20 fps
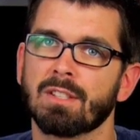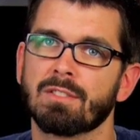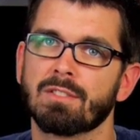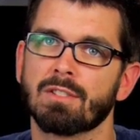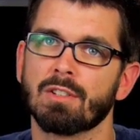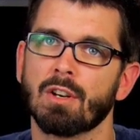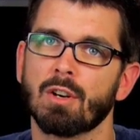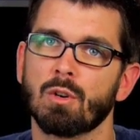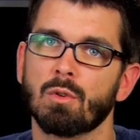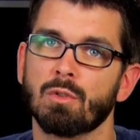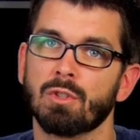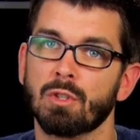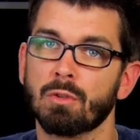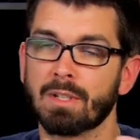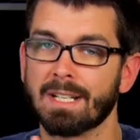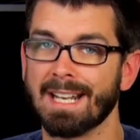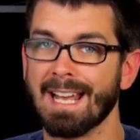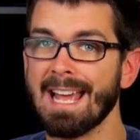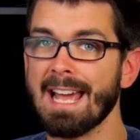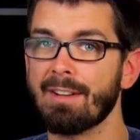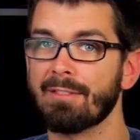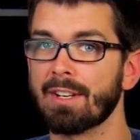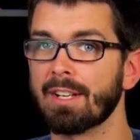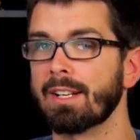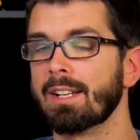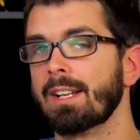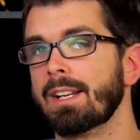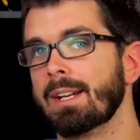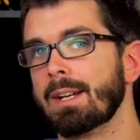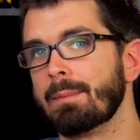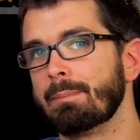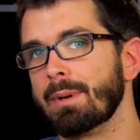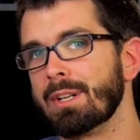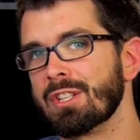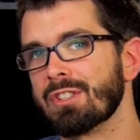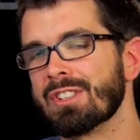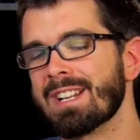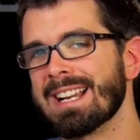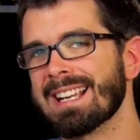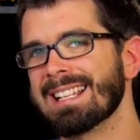So you can have it,
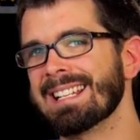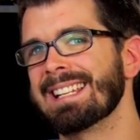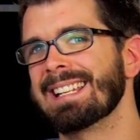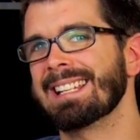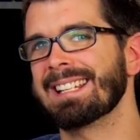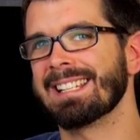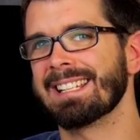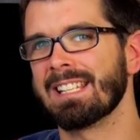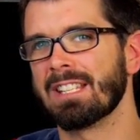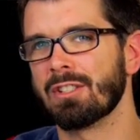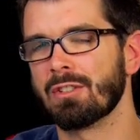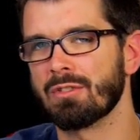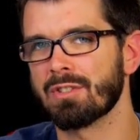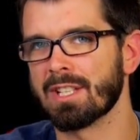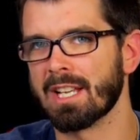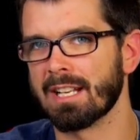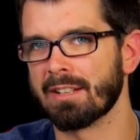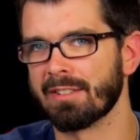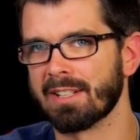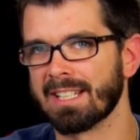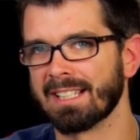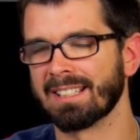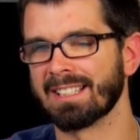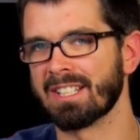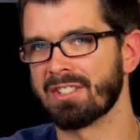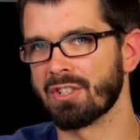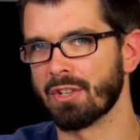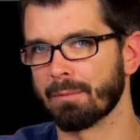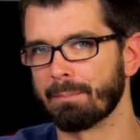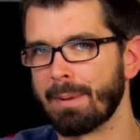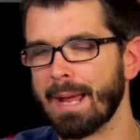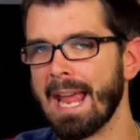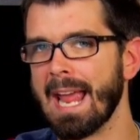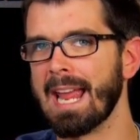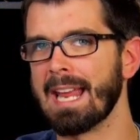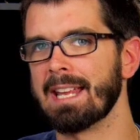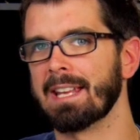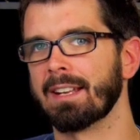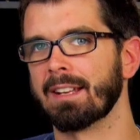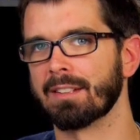but you're not going to get any use out of it unless you're
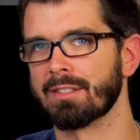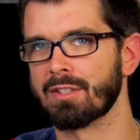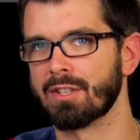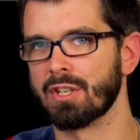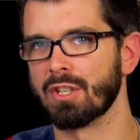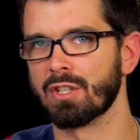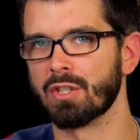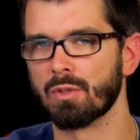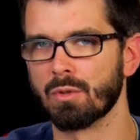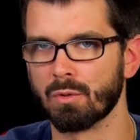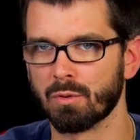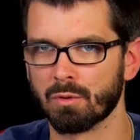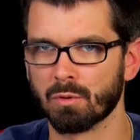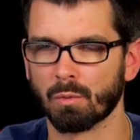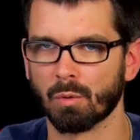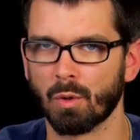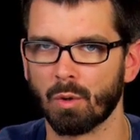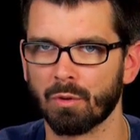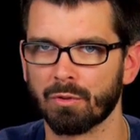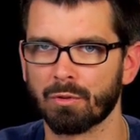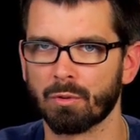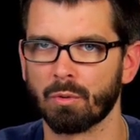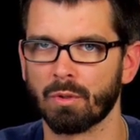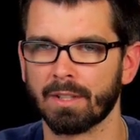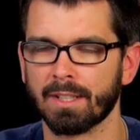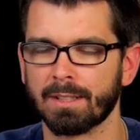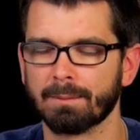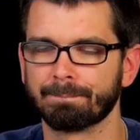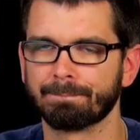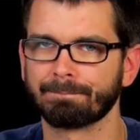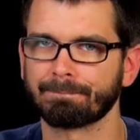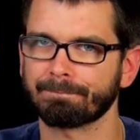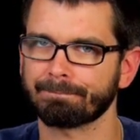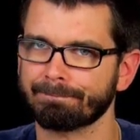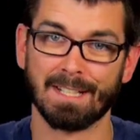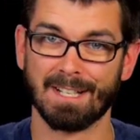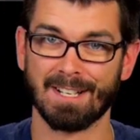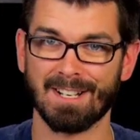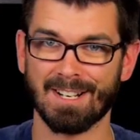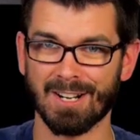paying to use Roll20.
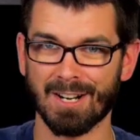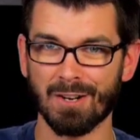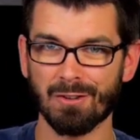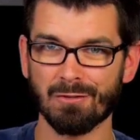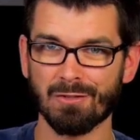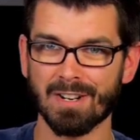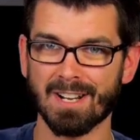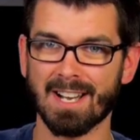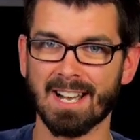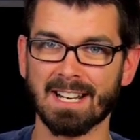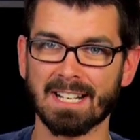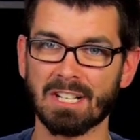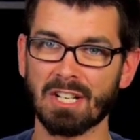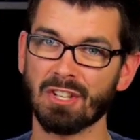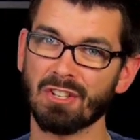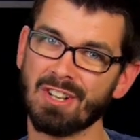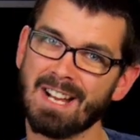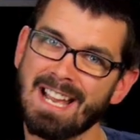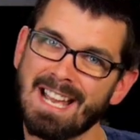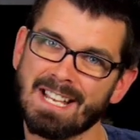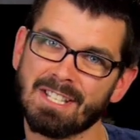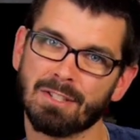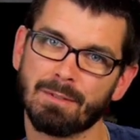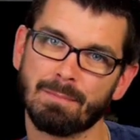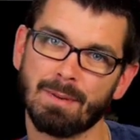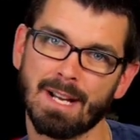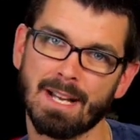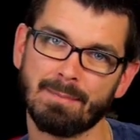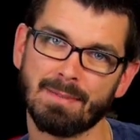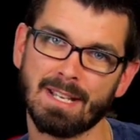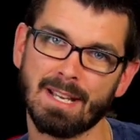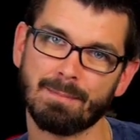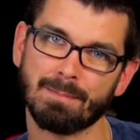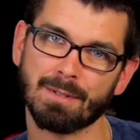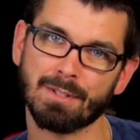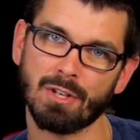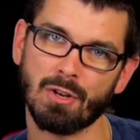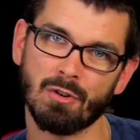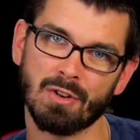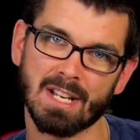All right, another Ask Bobby
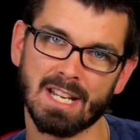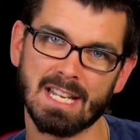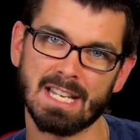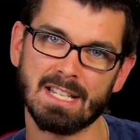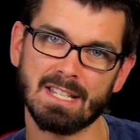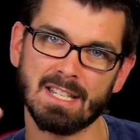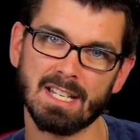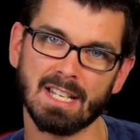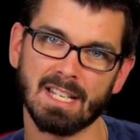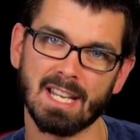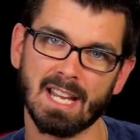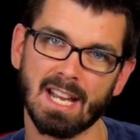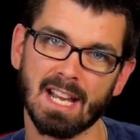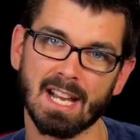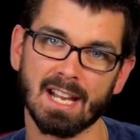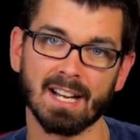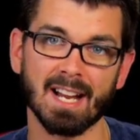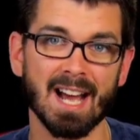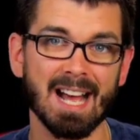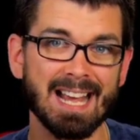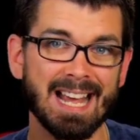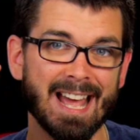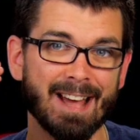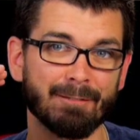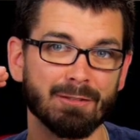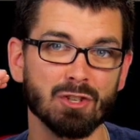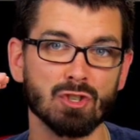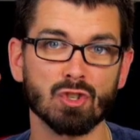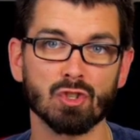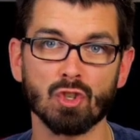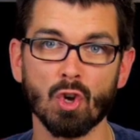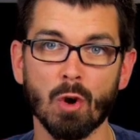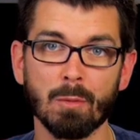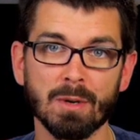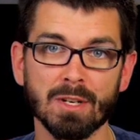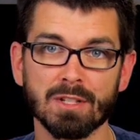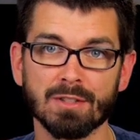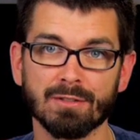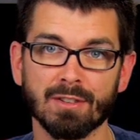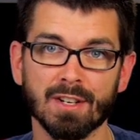episode in the can. I have so
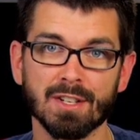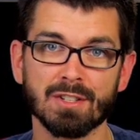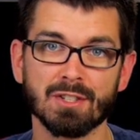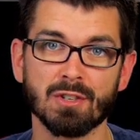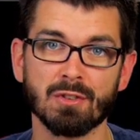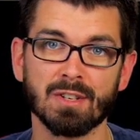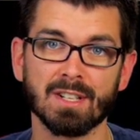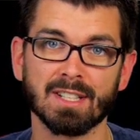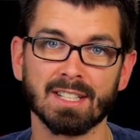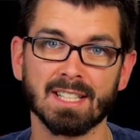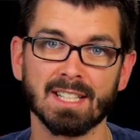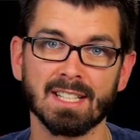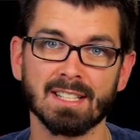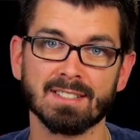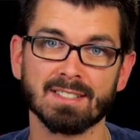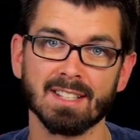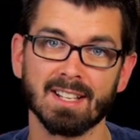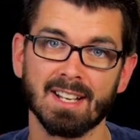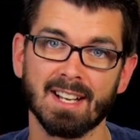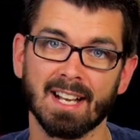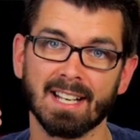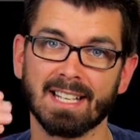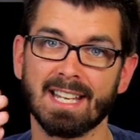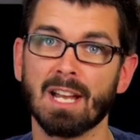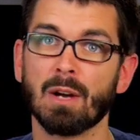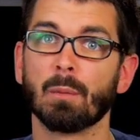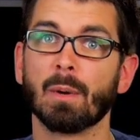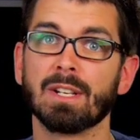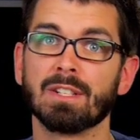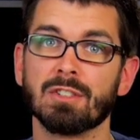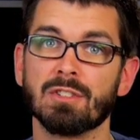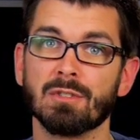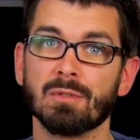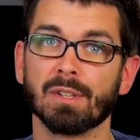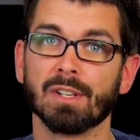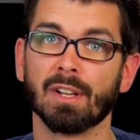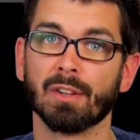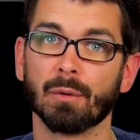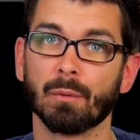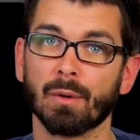much fun doing these. I can't wait to do
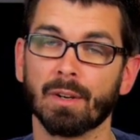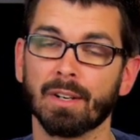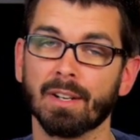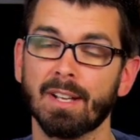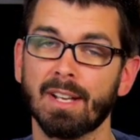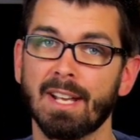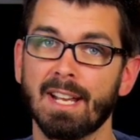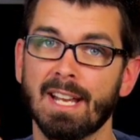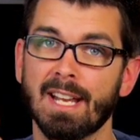another one.